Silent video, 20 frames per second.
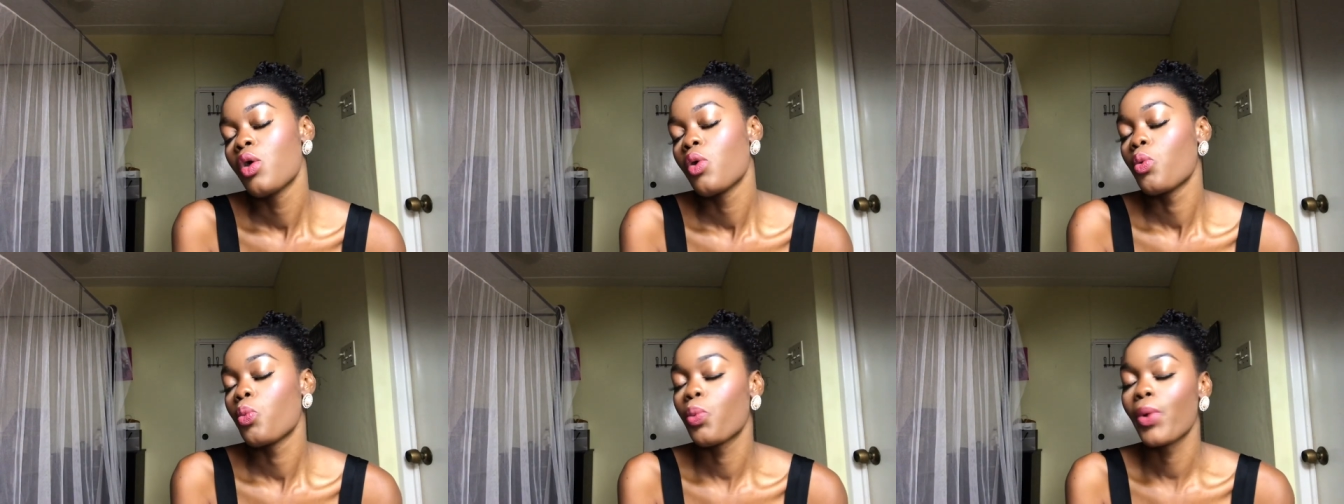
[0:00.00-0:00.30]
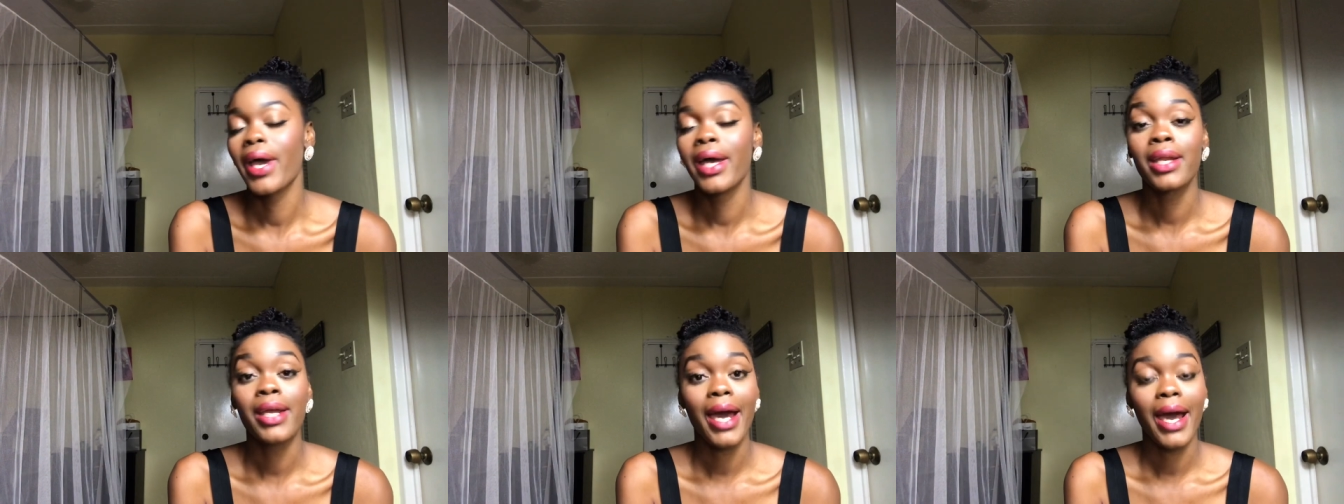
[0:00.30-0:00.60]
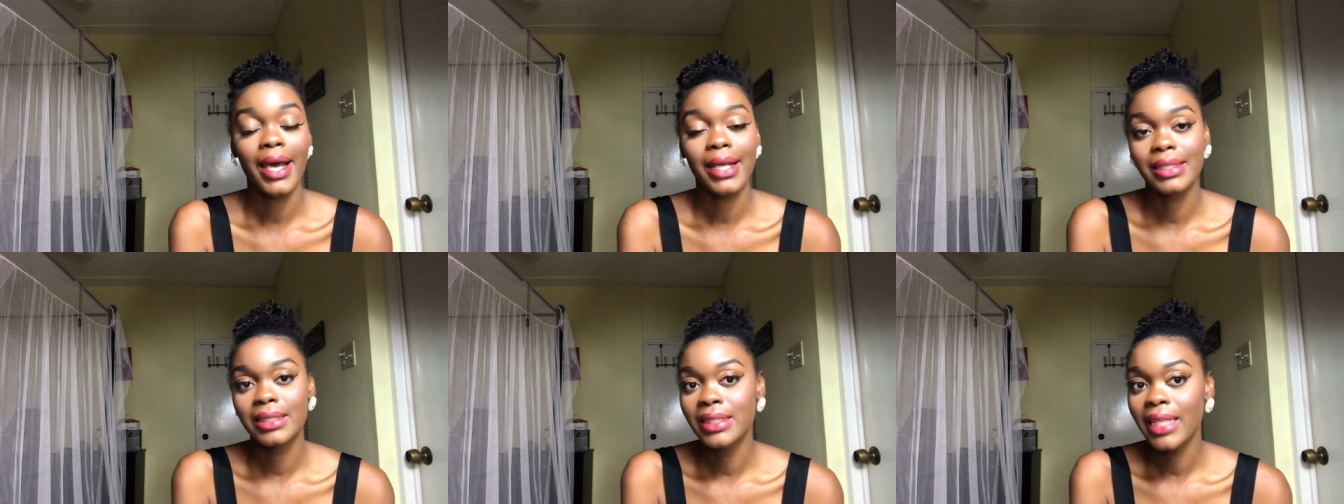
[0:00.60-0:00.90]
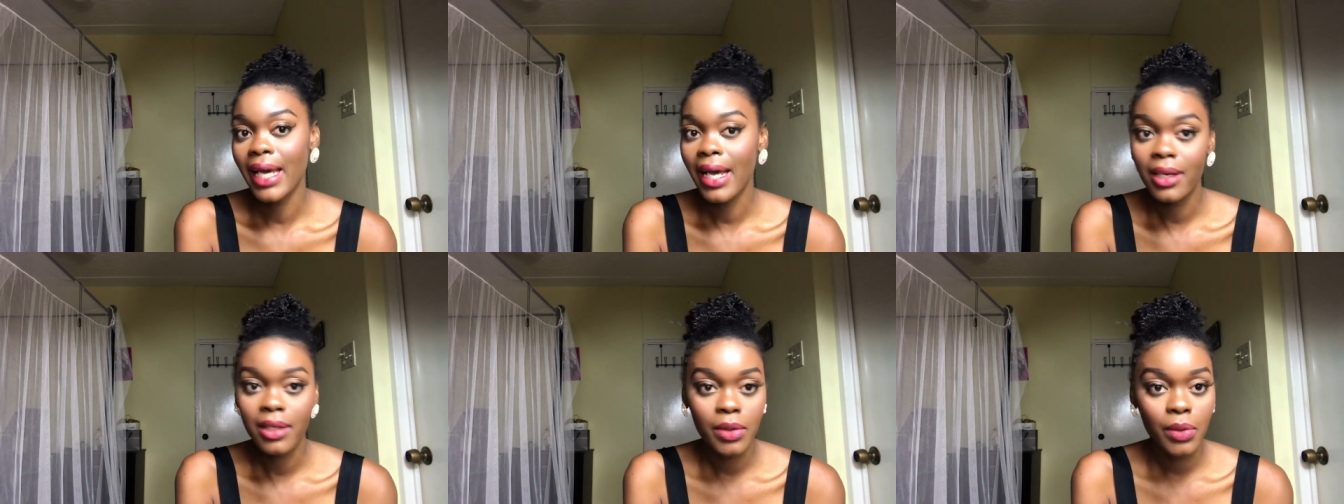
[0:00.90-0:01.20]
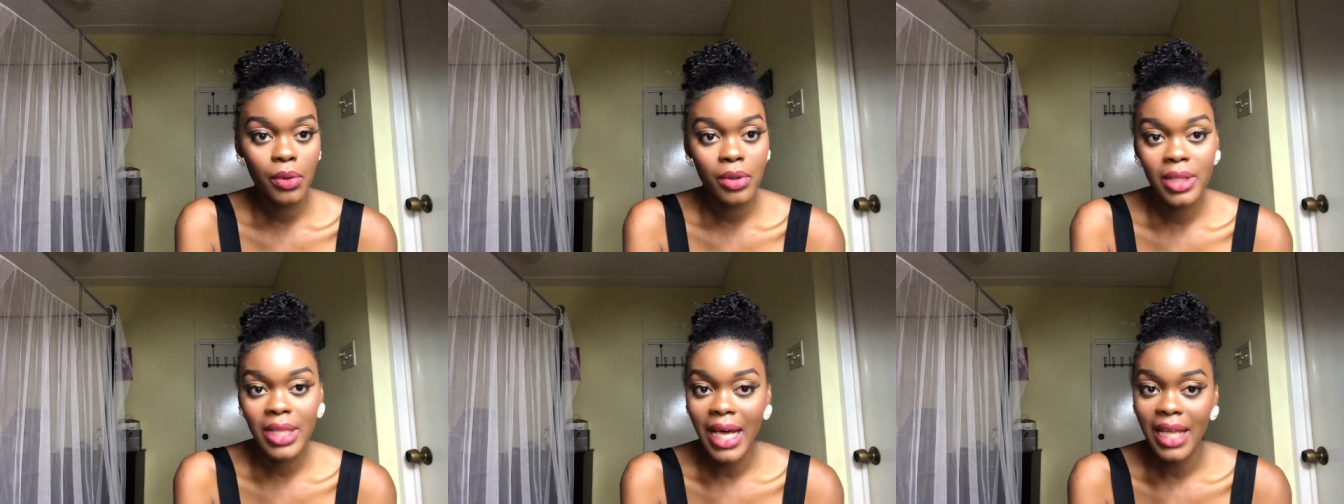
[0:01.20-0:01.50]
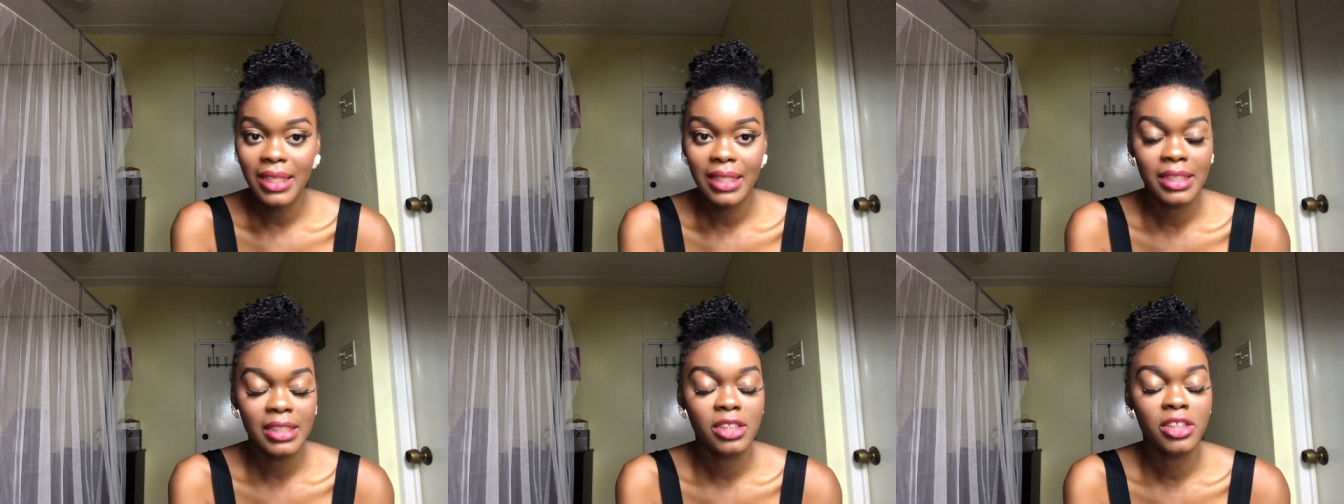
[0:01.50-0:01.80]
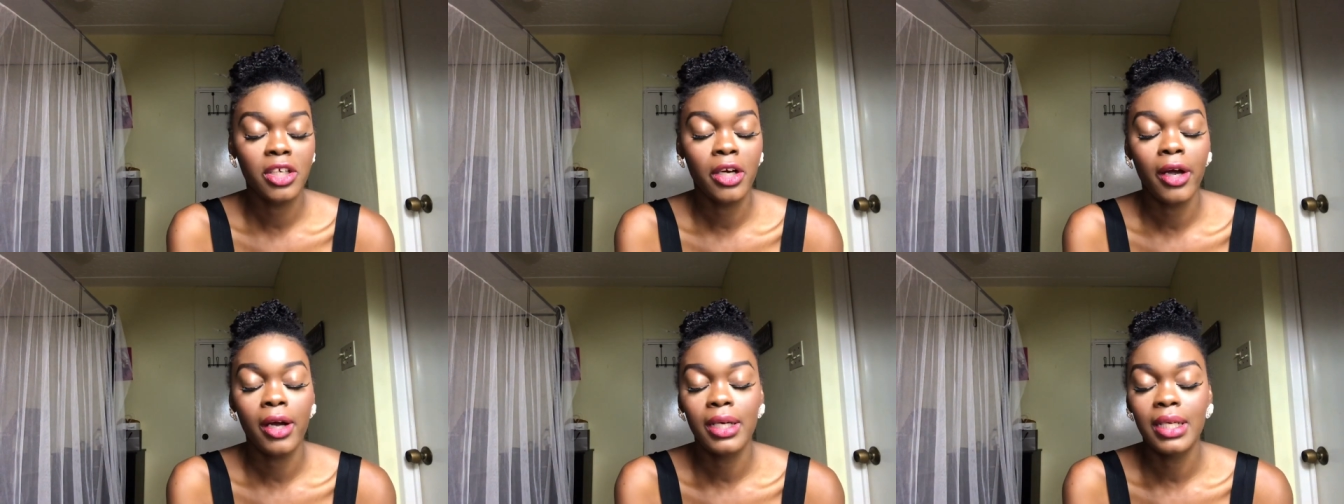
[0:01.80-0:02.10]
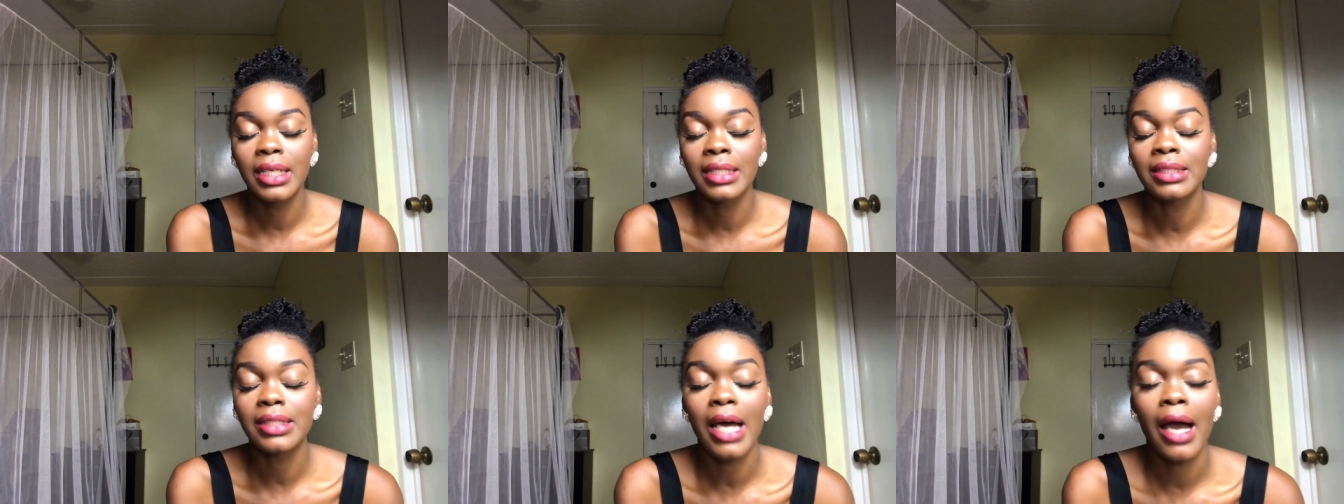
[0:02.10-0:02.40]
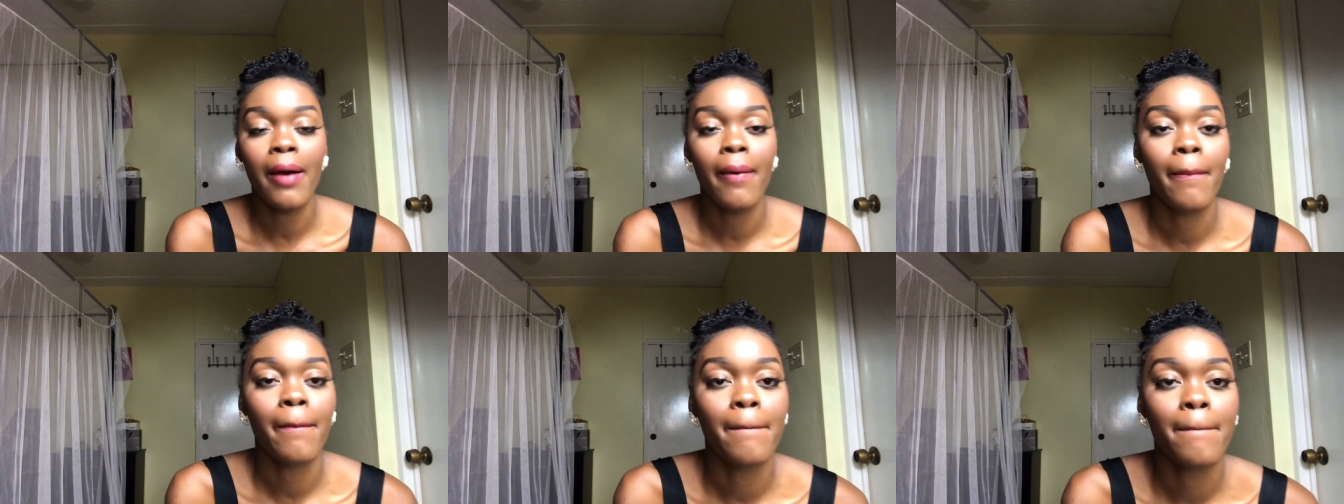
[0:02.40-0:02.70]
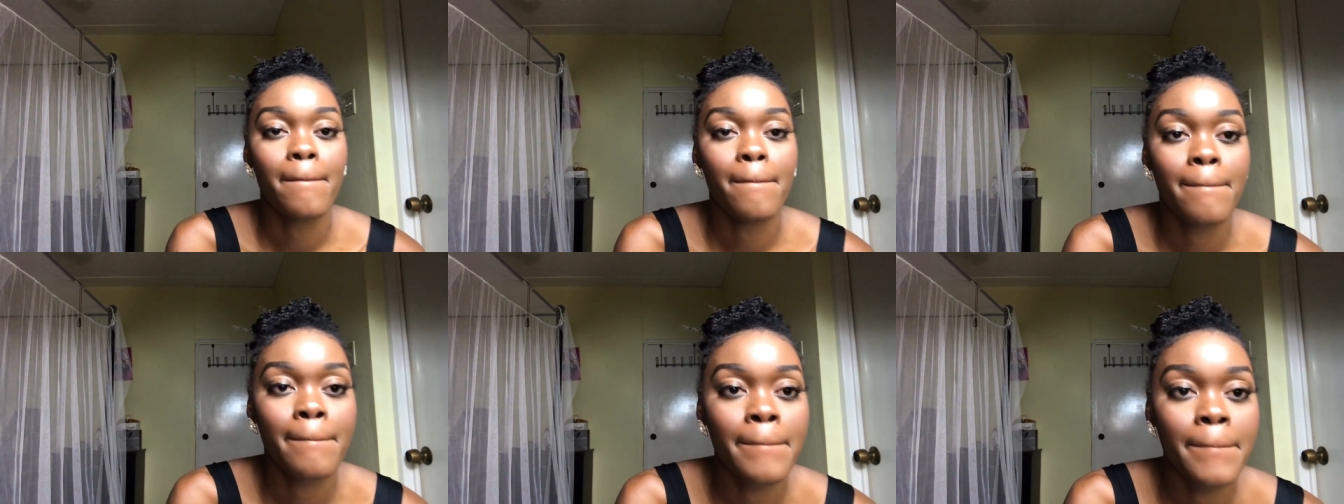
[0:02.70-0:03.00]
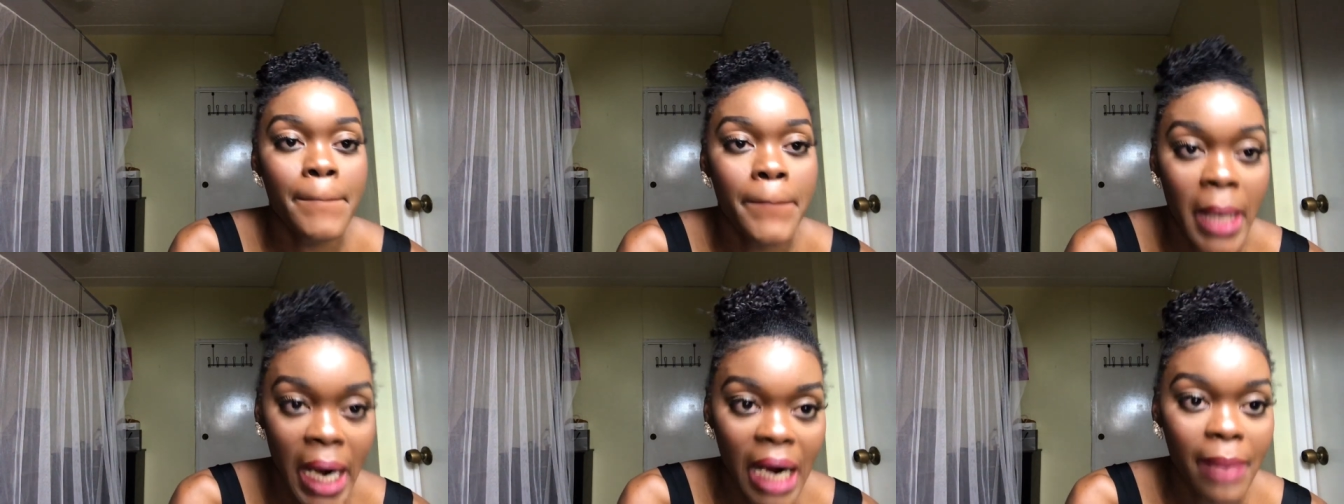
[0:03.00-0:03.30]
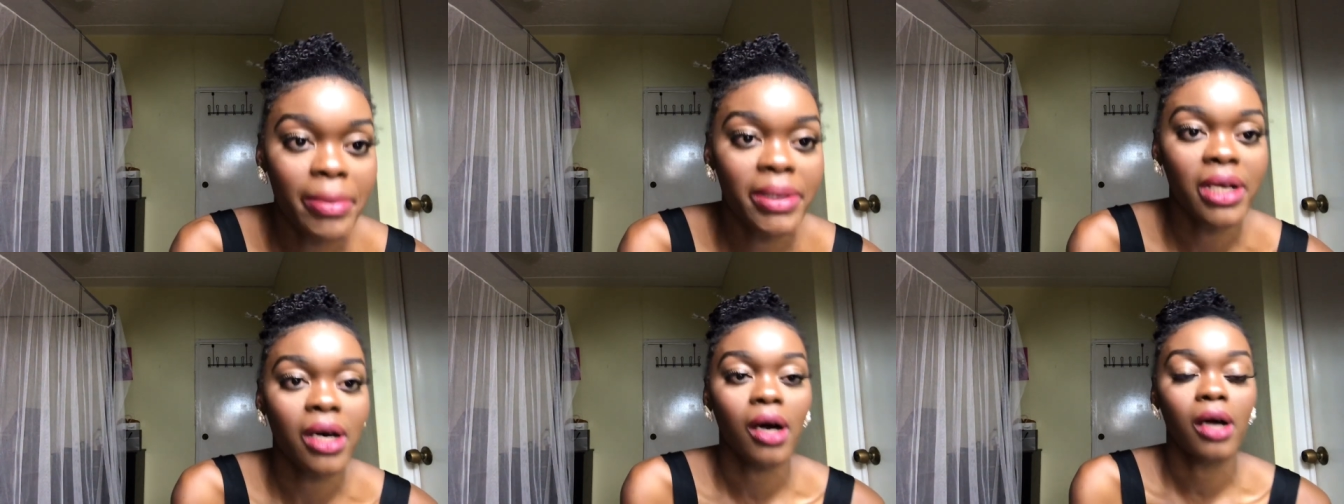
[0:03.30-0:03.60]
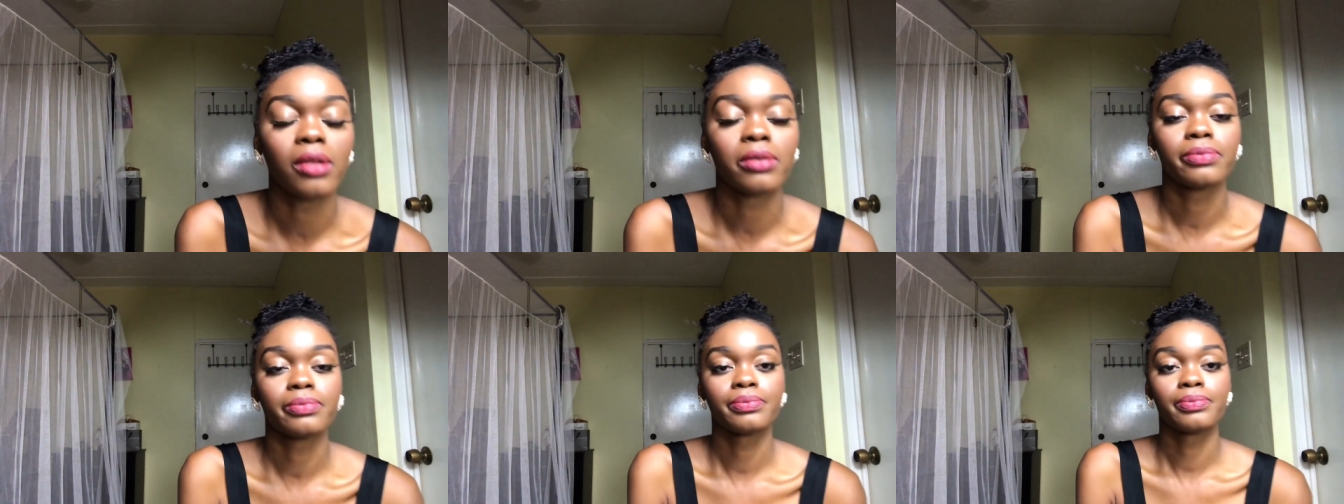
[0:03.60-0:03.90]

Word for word: when I tell you that this girl is a Barbie doll,